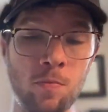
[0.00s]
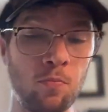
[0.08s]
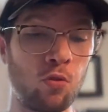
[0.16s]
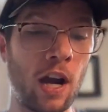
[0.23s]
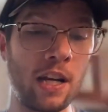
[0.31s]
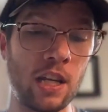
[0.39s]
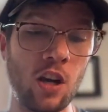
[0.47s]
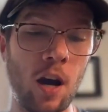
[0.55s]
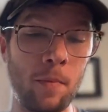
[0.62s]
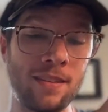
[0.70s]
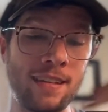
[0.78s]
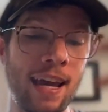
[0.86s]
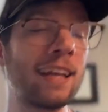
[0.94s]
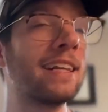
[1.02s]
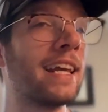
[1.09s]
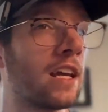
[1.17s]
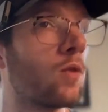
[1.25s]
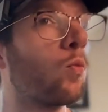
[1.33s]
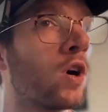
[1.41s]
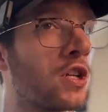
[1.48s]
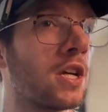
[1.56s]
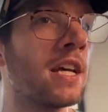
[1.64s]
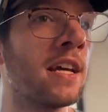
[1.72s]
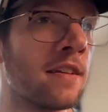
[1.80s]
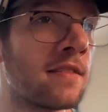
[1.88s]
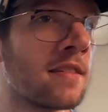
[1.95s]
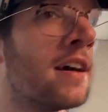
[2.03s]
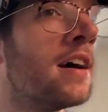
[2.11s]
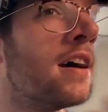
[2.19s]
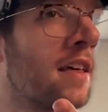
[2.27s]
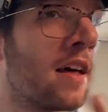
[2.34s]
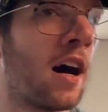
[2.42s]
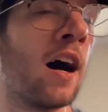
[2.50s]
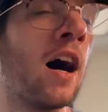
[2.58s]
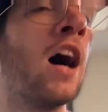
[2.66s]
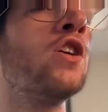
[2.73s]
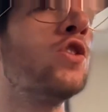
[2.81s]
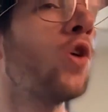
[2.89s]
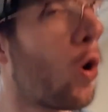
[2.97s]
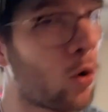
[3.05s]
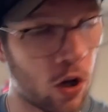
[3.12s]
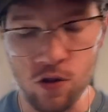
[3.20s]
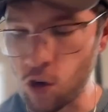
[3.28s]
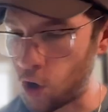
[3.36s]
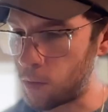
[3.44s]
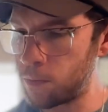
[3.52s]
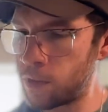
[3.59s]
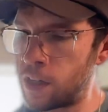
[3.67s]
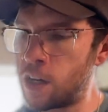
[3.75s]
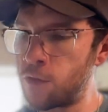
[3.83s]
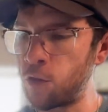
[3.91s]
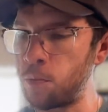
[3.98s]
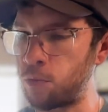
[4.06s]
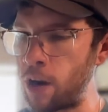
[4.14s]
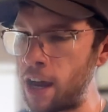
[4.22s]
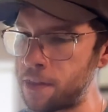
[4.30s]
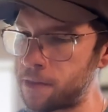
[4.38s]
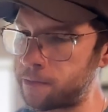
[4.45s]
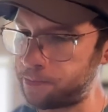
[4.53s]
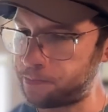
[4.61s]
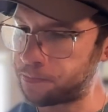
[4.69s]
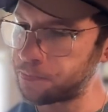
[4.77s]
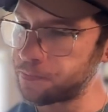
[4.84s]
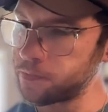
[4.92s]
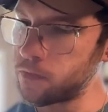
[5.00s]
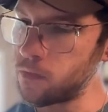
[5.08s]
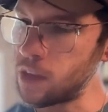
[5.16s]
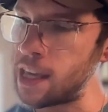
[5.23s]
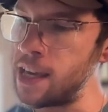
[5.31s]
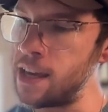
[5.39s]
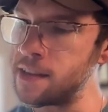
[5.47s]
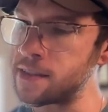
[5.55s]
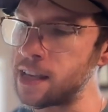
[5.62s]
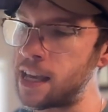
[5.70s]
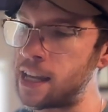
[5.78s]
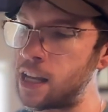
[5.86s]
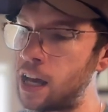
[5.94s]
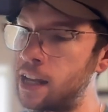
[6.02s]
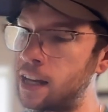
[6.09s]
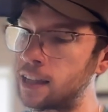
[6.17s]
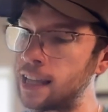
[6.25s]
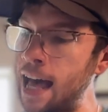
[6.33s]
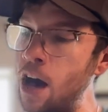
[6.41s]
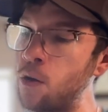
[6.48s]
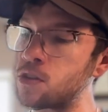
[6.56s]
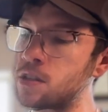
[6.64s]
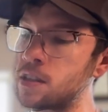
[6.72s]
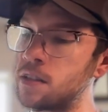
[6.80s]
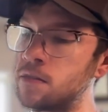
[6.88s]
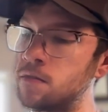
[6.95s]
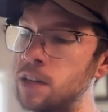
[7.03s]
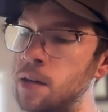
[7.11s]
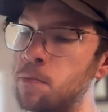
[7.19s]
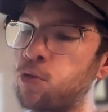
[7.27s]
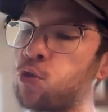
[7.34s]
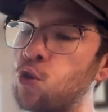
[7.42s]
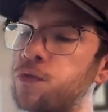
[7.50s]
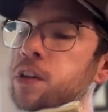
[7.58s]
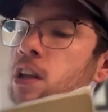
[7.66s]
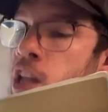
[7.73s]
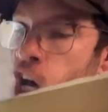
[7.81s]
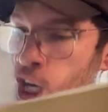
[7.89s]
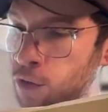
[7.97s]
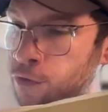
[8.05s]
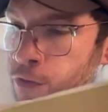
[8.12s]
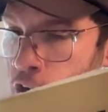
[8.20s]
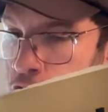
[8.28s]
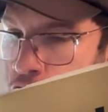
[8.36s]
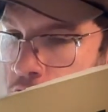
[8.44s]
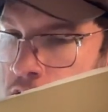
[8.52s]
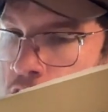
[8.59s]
pranayama technique, which is a yoga term for breath, is it allows improved lung function,